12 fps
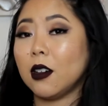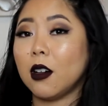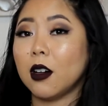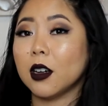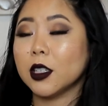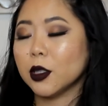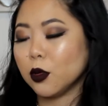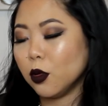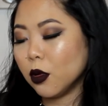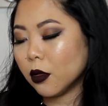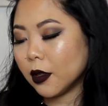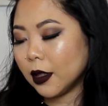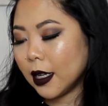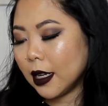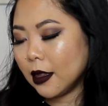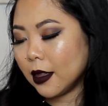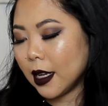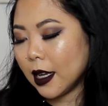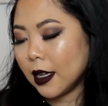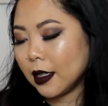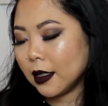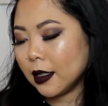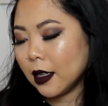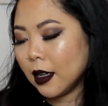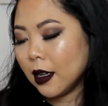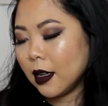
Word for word: are school related things.